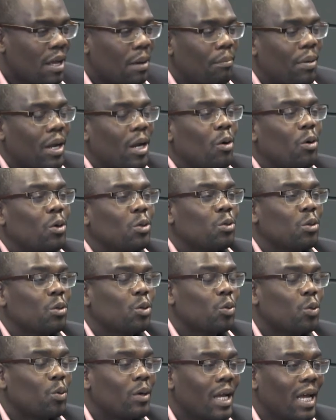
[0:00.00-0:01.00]
But I also
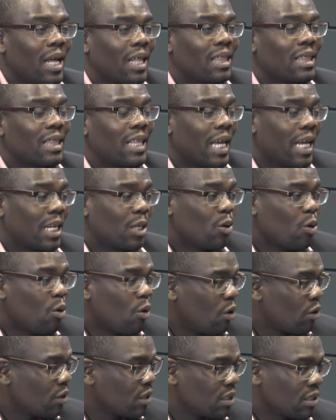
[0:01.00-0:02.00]
took a third
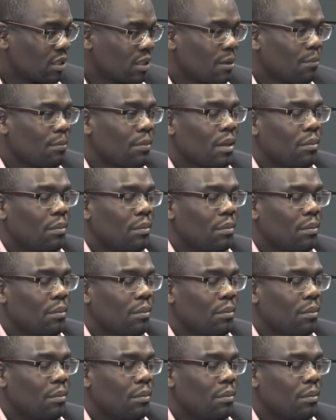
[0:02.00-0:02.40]
course